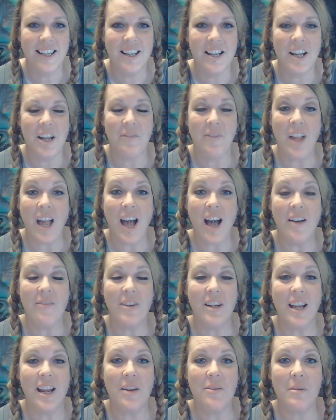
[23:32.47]
If you have
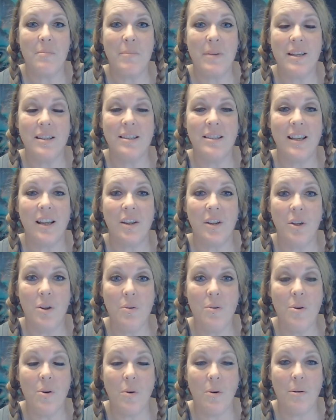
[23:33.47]
any other myths that
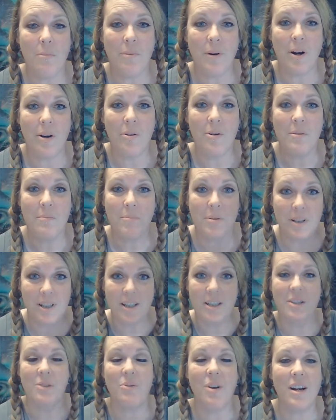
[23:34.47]
you know about,
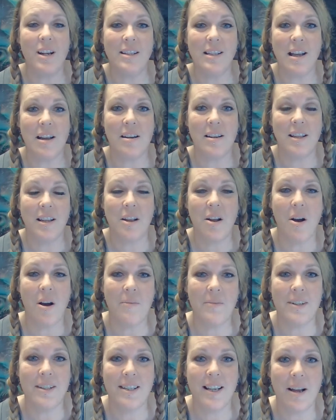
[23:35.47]
please write it down in the
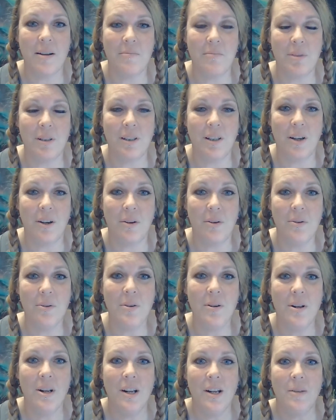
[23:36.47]
comment down below.